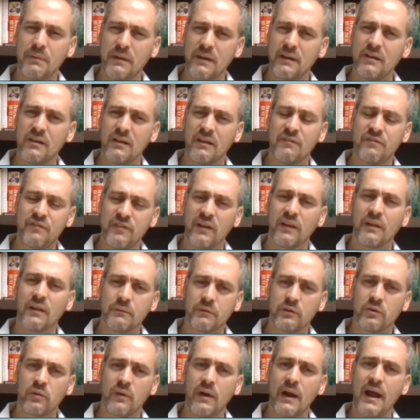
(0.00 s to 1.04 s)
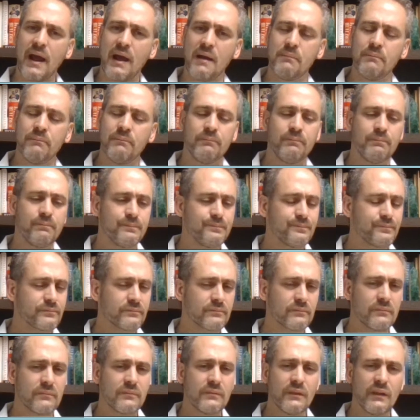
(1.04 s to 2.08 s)
You could feel him grab
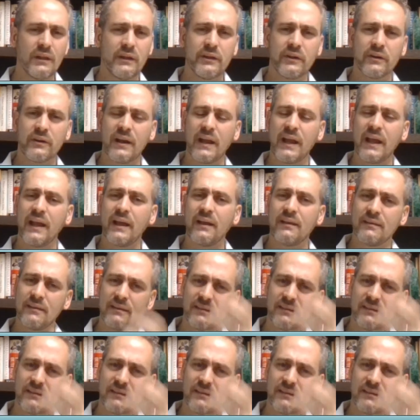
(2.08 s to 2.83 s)
your hands.